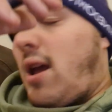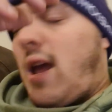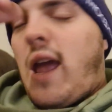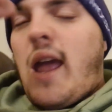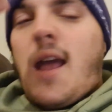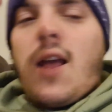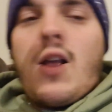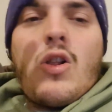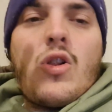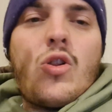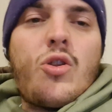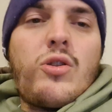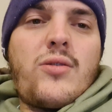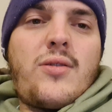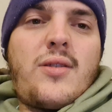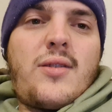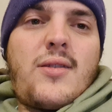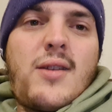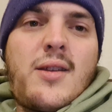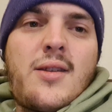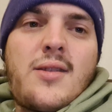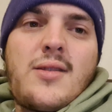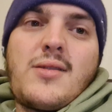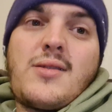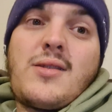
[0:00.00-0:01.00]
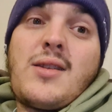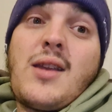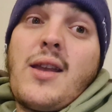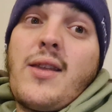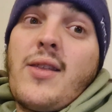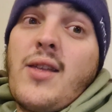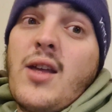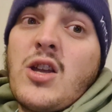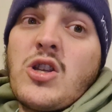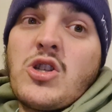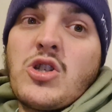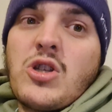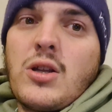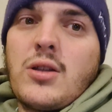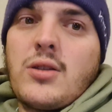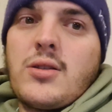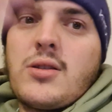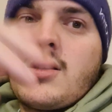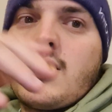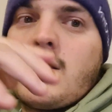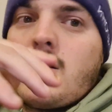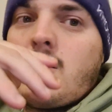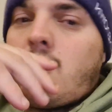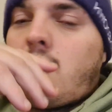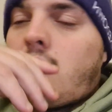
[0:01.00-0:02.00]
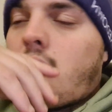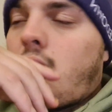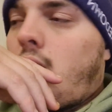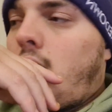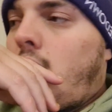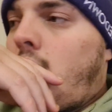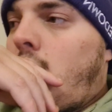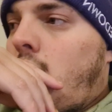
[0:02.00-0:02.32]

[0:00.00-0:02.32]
England didn't take their chances.